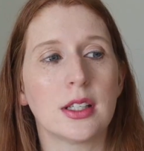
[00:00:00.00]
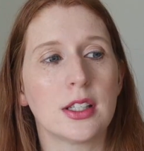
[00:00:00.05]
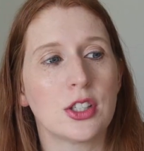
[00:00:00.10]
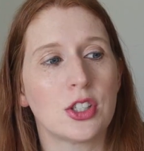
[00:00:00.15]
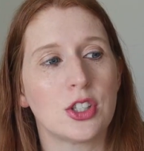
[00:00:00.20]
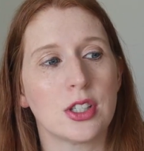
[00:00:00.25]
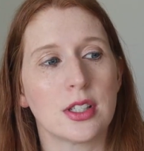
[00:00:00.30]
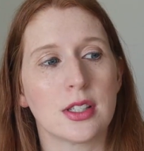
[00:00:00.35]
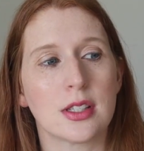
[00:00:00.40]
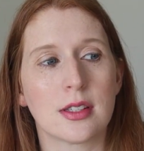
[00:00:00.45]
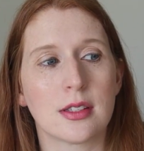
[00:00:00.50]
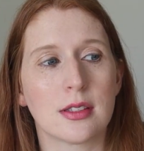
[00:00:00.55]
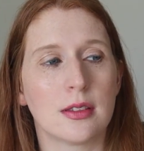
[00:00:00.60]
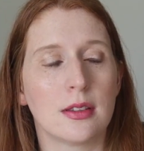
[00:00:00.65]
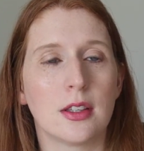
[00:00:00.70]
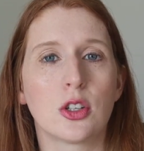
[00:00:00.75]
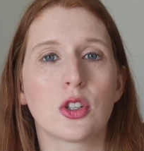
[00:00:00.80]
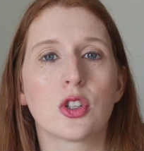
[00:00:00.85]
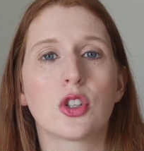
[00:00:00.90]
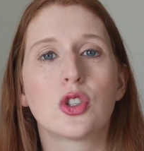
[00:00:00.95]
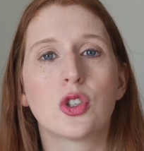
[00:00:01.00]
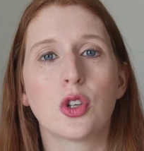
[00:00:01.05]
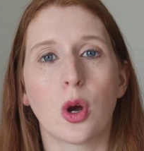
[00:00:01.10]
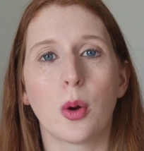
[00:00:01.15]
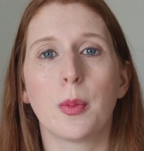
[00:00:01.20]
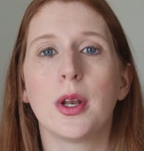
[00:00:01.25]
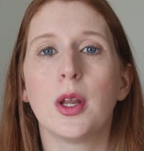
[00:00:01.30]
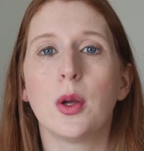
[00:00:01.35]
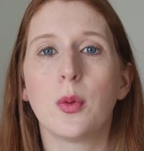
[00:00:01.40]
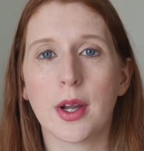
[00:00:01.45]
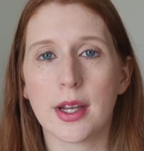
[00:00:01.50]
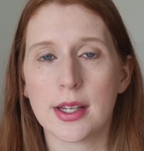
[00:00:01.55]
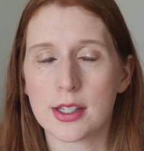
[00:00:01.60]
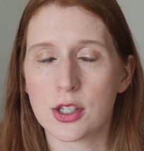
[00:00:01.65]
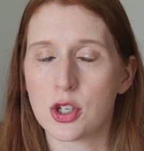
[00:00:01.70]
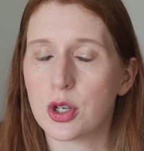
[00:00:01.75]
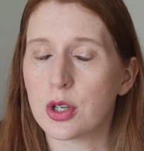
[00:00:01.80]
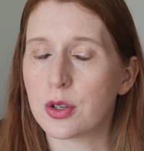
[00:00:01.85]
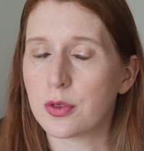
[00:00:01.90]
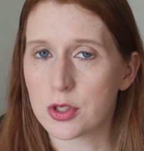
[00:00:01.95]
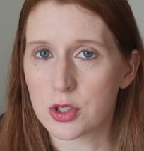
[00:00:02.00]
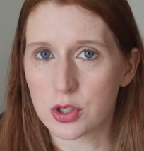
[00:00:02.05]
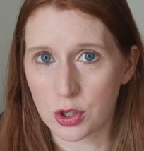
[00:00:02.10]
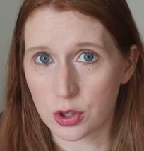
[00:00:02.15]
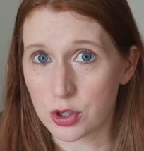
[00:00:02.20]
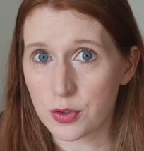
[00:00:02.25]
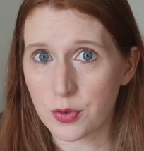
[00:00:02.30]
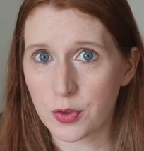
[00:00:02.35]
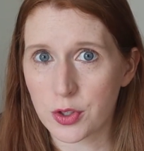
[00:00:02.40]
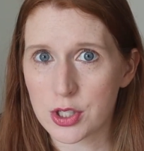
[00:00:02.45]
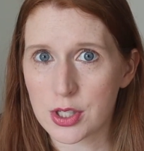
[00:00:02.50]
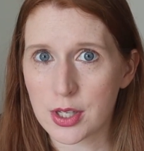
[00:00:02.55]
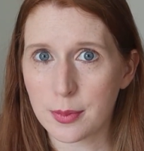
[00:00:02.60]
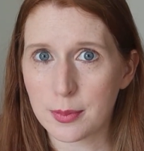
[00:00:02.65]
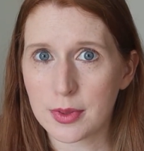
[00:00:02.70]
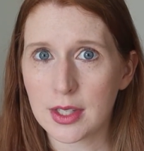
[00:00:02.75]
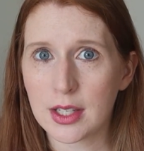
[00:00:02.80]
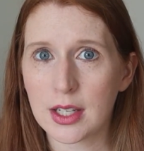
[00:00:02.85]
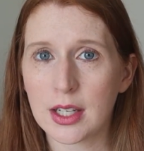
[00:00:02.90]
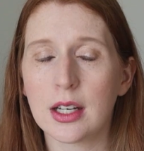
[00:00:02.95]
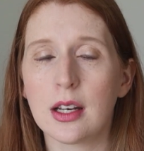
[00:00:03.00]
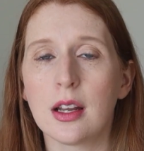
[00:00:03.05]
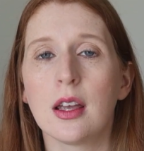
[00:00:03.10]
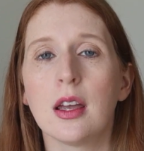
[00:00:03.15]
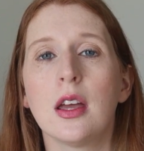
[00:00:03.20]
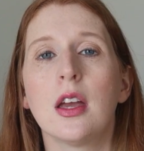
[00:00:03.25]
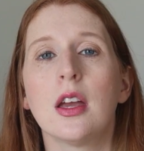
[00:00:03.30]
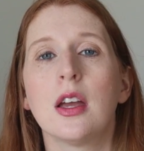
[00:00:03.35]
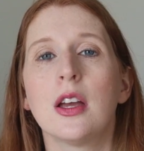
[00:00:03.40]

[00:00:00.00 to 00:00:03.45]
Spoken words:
It's just, there's so many ways that you could search for something.